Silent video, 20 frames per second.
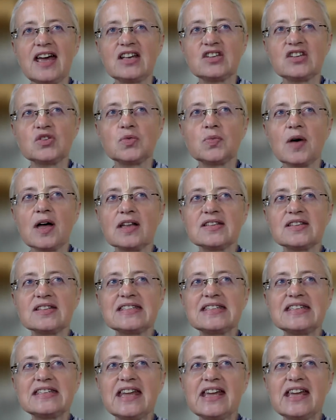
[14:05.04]
as
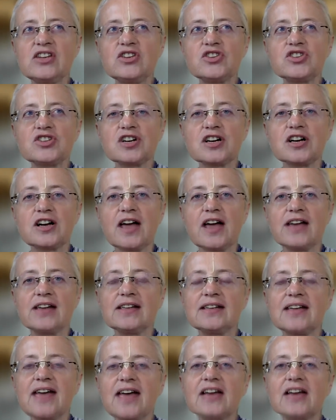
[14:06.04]
one's nature, and it